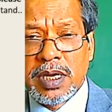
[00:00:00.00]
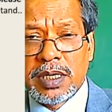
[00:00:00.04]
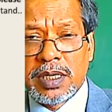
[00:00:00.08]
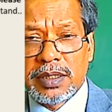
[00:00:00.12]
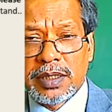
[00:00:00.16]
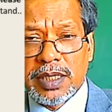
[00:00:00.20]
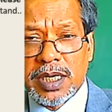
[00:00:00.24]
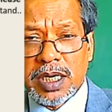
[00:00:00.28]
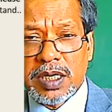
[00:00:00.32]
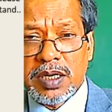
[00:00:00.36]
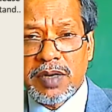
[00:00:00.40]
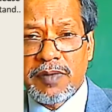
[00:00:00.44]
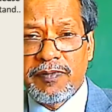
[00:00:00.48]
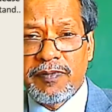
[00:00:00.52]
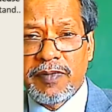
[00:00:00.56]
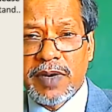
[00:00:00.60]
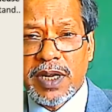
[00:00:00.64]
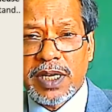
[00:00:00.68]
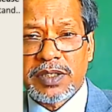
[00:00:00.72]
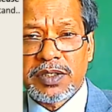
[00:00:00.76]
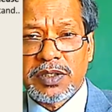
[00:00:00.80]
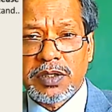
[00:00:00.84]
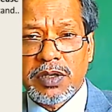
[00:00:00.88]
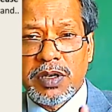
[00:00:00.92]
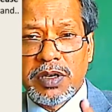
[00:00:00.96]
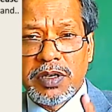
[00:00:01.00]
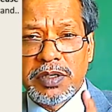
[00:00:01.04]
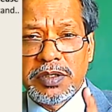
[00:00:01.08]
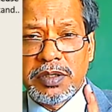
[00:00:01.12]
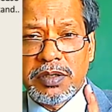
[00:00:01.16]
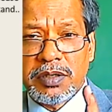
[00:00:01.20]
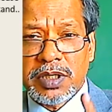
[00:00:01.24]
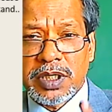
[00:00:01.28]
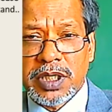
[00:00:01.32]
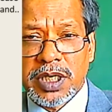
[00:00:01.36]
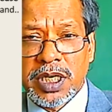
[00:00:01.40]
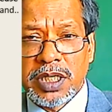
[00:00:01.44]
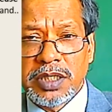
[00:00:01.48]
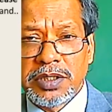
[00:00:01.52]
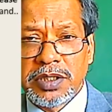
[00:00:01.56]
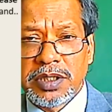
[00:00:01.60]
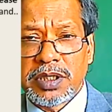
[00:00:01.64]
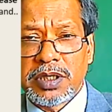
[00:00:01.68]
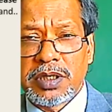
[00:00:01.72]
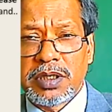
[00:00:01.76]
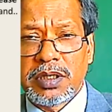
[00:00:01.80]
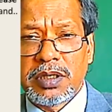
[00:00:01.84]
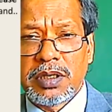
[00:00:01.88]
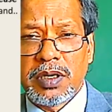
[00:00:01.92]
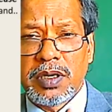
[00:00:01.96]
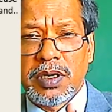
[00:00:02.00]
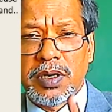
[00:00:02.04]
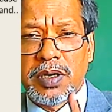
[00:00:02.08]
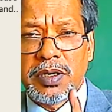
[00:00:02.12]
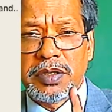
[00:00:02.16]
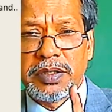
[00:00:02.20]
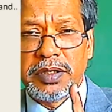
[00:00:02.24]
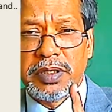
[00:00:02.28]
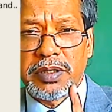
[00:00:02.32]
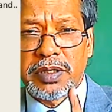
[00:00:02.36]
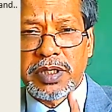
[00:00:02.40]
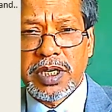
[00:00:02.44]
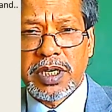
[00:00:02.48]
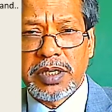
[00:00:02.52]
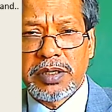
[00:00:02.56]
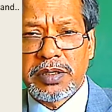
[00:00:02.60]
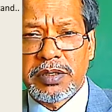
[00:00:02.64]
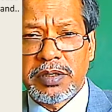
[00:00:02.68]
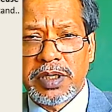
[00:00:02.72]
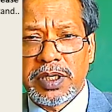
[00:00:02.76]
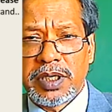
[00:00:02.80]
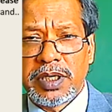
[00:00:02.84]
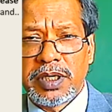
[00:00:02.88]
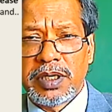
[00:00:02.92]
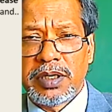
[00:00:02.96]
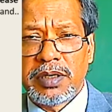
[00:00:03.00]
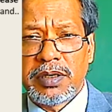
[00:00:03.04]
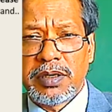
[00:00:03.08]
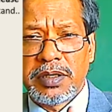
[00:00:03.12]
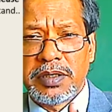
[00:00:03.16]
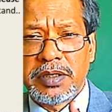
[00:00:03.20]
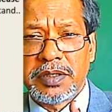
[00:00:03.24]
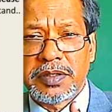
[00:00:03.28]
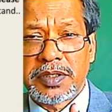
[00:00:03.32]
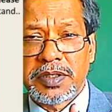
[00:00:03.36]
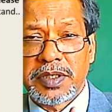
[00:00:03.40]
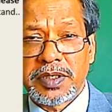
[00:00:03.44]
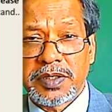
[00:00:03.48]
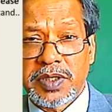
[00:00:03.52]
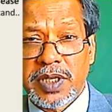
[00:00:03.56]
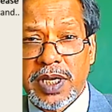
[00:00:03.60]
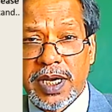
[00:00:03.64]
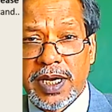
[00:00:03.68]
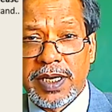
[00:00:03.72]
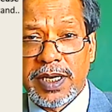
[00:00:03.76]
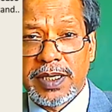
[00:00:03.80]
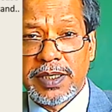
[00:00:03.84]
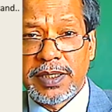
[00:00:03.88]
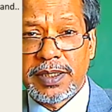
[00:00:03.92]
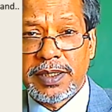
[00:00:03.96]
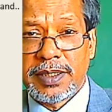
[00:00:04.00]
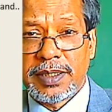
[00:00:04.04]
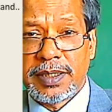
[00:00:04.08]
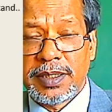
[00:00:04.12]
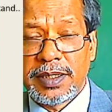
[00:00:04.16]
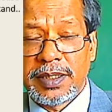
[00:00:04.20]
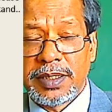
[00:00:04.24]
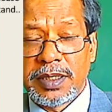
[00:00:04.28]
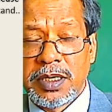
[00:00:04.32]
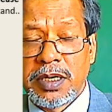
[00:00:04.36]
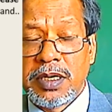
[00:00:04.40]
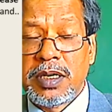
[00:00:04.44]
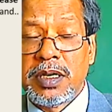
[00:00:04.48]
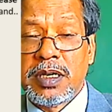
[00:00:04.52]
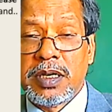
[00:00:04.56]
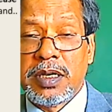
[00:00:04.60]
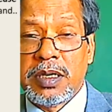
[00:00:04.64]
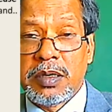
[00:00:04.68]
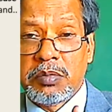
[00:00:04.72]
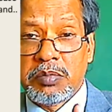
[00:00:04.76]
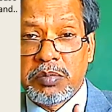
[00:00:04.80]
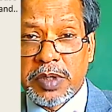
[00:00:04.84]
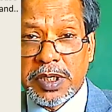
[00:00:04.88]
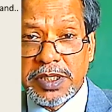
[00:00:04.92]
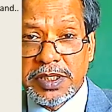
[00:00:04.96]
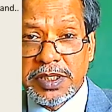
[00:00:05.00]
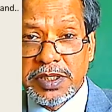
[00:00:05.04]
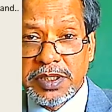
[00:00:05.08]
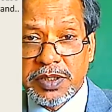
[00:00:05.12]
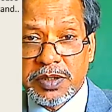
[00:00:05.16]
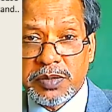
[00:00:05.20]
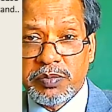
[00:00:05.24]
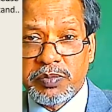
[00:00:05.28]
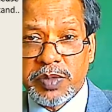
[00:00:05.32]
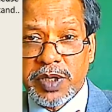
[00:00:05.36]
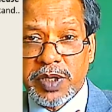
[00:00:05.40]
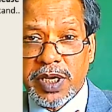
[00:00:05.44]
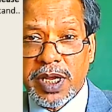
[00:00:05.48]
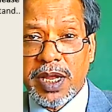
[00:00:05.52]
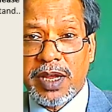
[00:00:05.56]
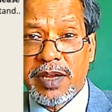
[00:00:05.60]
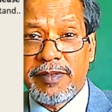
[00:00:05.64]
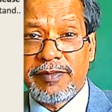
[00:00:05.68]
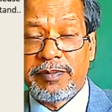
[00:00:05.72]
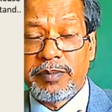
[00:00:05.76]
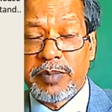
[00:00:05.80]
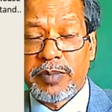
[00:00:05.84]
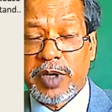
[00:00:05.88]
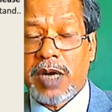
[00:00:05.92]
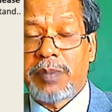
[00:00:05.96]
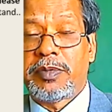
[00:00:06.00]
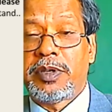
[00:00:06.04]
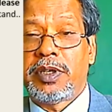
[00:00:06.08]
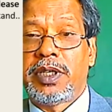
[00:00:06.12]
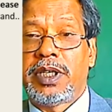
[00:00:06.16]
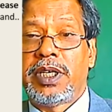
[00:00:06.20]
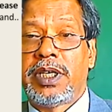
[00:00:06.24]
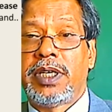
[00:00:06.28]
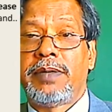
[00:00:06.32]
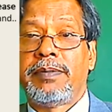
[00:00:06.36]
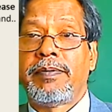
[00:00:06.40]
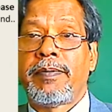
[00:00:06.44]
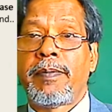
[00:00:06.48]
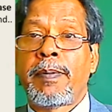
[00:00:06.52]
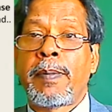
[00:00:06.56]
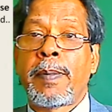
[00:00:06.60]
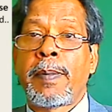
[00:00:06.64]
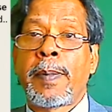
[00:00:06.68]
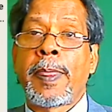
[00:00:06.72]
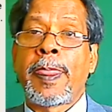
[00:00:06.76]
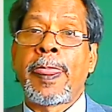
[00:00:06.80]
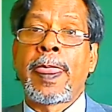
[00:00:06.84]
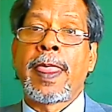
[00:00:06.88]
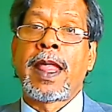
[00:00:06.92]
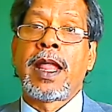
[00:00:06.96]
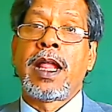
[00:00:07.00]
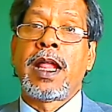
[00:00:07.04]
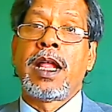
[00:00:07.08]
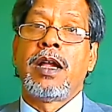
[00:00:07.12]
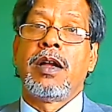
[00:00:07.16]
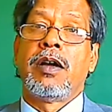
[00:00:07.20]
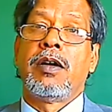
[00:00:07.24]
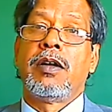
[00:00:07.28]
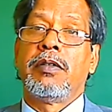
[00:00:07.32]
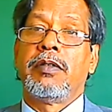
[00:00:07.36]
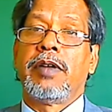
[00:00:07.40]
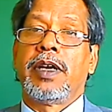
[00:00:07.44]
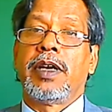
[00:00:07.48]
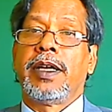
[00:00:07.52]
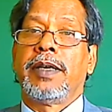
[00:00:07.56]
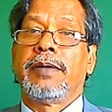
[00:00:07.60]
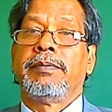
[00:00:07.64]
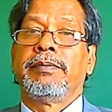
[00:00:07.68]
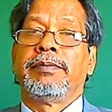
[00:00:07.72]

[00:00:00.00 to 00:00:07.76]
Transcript: that reflects on your culture, on your country, on your society. Please behave properly. All right.